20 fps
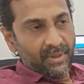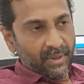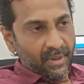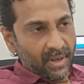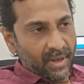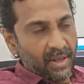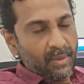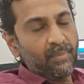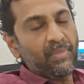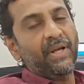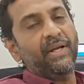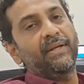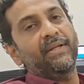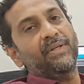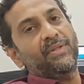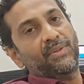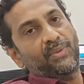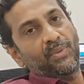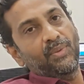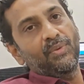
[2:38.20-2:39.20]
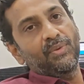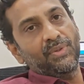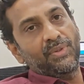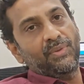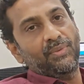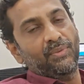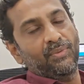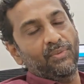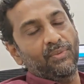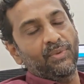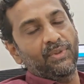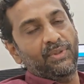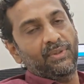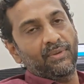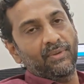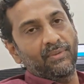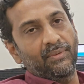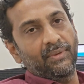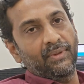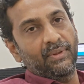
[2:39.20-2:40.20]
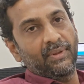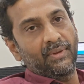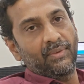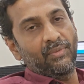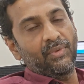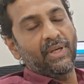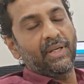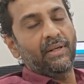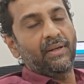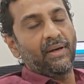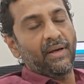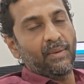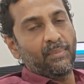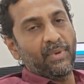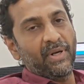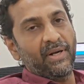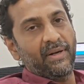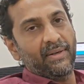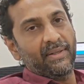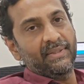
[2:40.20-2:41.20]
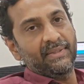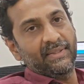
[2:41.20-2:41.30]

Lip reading: gallbladder stones, where gallbladder